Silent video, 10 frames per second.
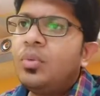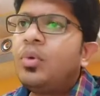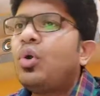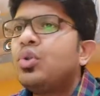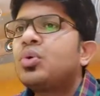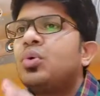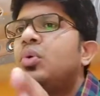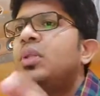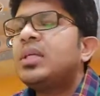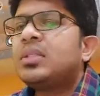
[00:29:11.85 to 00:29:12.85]
We also
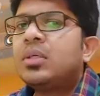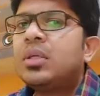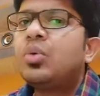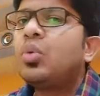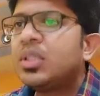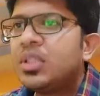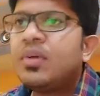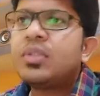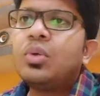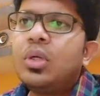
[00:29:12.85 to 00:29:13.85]
know that certain collagen
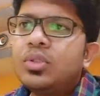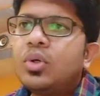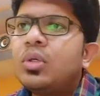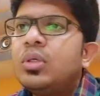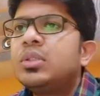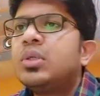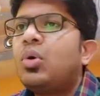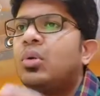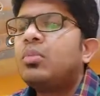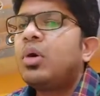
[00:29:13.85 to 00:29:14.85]
vascular disorders
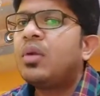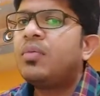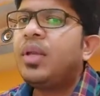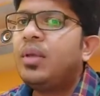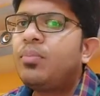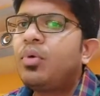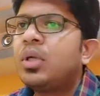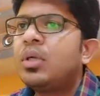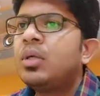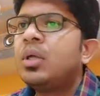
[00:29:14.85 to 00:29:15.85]
are very
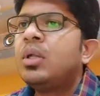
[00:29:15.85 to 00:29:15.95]
important